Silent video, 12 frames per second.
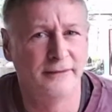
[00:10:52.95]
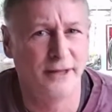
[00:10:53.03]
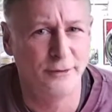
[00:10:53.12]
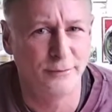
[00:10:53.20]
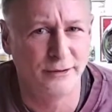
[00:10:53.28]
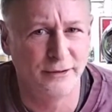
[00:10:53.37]

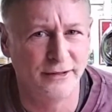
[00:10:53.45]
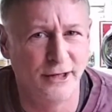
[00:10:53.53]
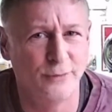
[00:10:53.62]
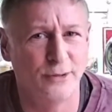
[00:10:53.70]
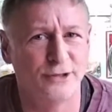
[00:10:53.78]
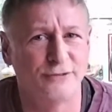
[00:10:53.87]
No
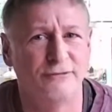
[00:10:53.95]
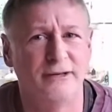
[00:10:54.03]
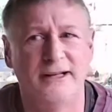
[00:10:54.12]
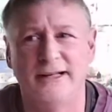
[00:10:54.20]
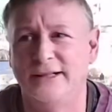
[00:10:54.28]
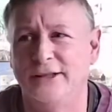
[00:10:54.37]
one's
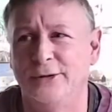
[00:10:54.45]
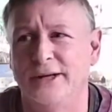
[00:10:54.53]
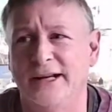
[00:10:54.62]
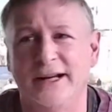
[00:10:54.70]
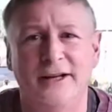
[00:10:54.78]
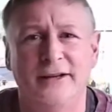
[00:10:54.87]
really
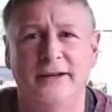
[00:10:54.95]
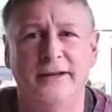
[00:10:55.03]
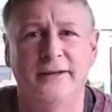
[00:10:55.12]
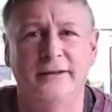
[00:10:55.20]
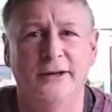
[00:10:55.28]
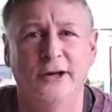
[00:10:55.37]
doing
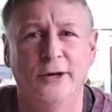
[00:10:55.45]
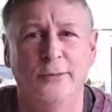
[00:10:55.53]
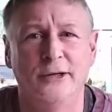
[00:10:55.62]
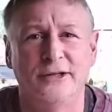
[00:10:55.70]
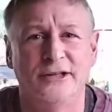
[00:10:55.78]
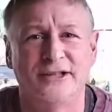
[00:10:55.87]
anything.
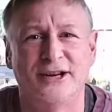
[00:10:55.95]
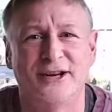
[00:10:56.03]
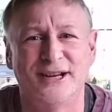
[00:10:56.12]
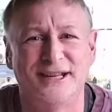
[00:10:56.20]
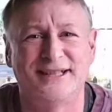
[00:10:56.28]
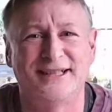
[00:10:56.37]
We're just
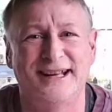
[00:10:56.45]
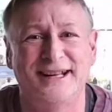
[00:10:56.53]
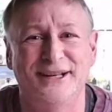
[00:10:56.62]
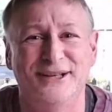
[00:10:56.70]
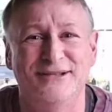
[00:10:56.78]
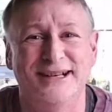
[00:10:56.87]
kind of
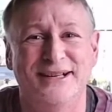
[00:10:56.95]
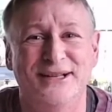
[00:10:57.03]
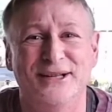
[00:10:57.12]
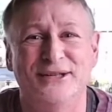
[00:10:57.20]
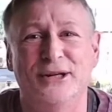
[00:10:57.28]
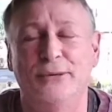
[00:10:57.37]
standing
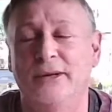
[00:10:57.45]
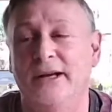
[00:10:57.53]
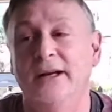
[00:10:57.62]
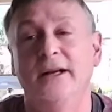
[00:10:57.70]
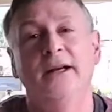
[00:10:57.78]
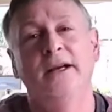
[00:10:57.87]
around at the top
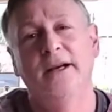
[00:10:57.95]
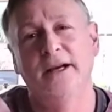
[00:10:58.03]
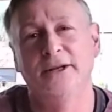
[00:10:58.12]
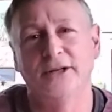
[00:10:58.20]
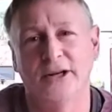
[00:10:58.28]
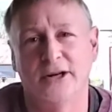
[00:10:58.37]
there.
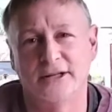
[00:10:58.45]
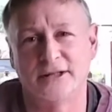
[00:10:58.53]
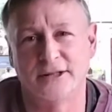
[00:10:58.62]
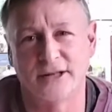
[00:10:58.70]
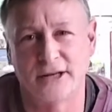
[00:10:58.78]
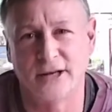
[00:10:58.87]
And the guy
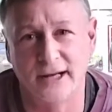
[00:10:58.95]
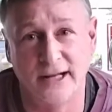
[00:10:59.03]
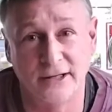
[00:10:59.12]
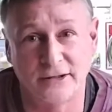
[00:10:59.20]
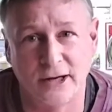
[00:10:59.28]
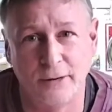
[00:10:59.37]
says, "Okay,
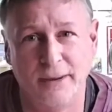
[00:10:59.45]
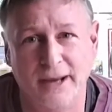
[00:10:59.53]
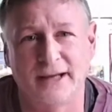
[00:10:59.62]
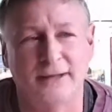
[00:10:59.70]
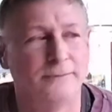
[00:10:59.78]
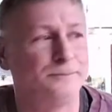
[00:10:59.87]
let's go
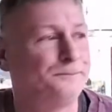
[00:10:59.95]
back."